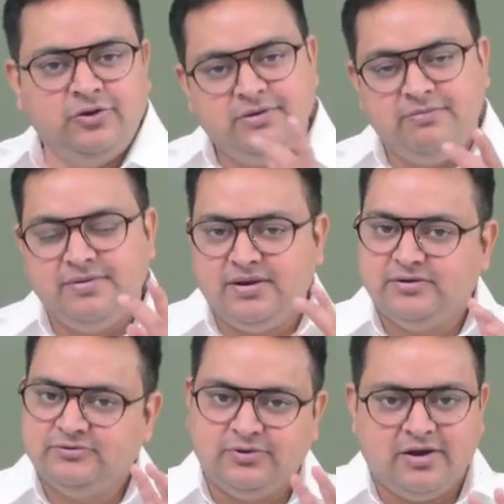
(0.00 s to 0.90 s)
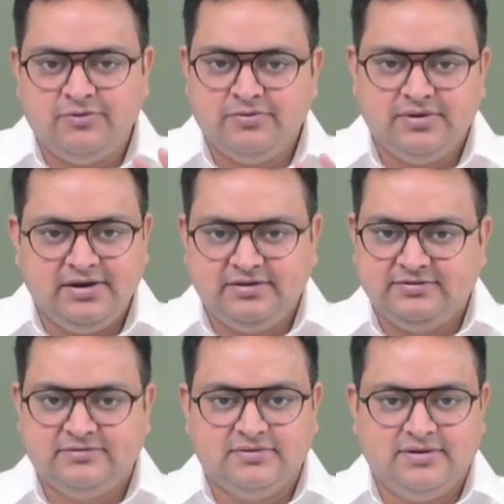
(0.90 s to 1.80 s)
Do you remember? So now
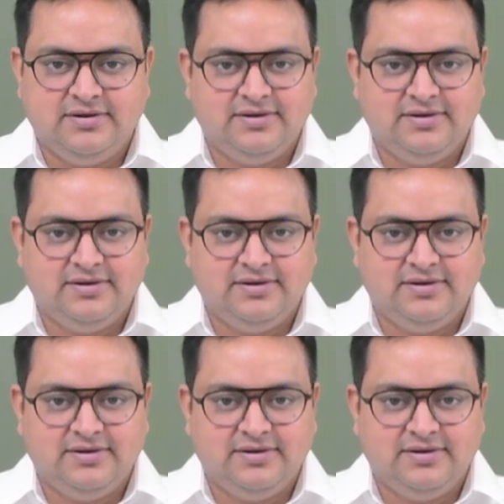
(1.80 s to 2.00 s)
it's